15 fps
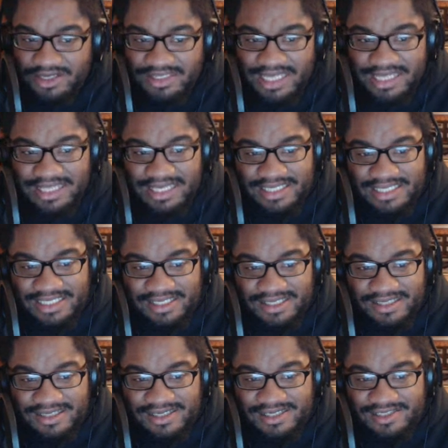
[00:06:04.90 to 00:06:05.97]
that they
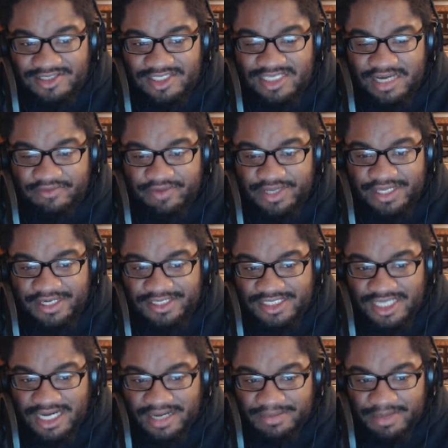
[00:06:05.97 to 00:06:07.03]
did just like a really good
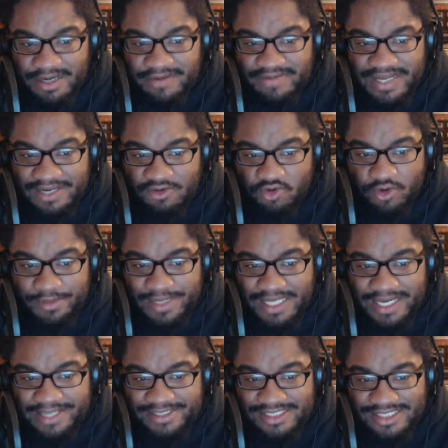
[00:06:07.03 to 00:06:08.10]
job of like
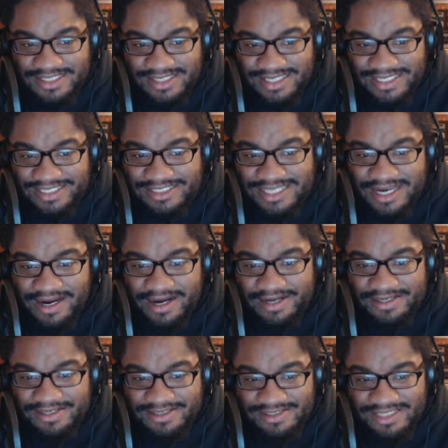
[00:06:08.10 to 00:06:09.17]
normalizing these
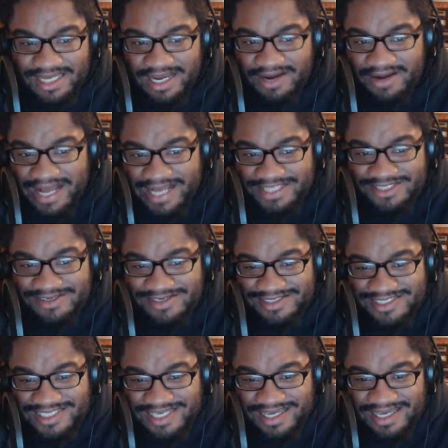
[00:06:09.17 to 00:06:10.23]
characters. Now, as you can
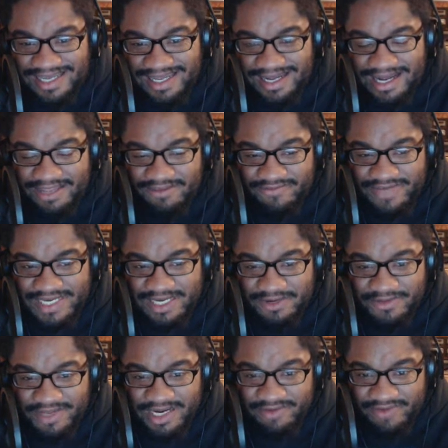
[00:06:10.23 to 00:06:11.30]
see on the video
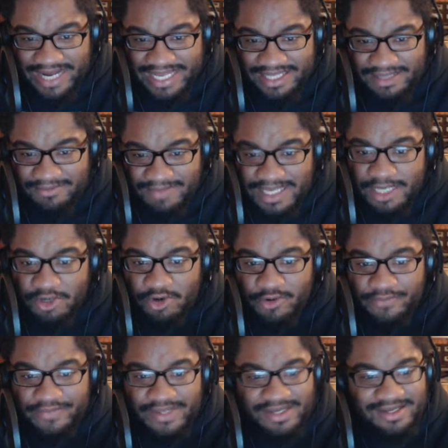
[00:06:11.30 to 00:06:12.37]
there, right in the
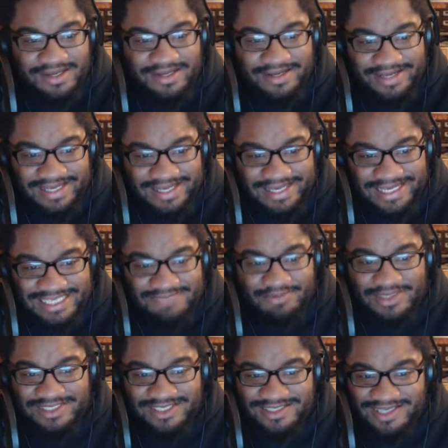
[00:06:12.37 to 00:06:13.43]
middle is
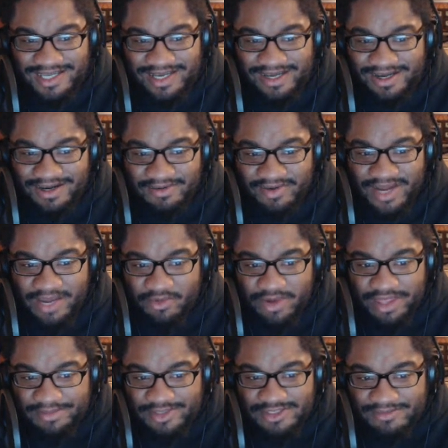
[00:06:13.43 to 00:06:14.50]
Princess Leia, right? One
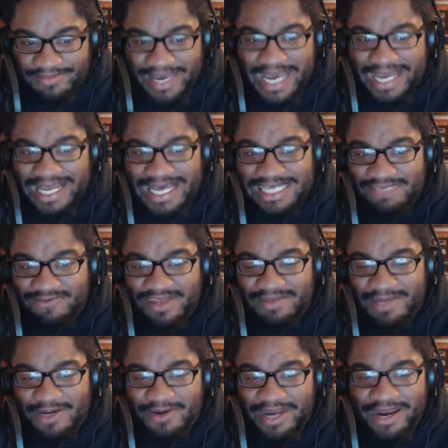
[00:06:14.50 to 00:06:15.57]
of the most badass
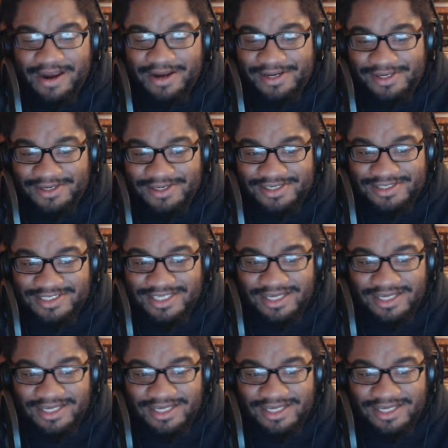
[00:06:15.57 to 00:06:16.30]
female characters,